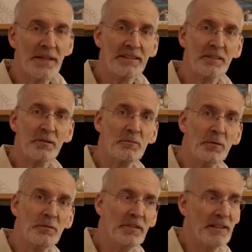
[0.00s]
makes a good
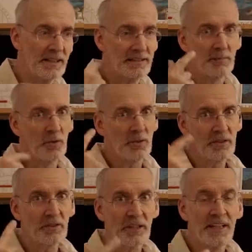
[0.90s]
movie, it's more
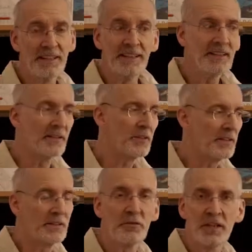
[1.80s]
your ideas or
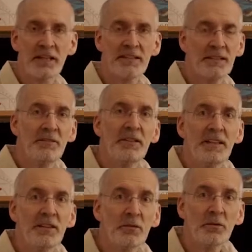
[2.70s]
the
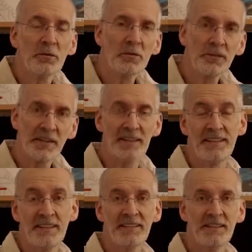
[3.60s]
creativity you set
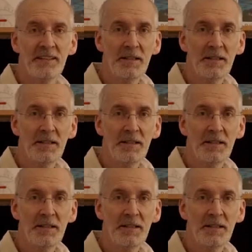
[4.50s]
in.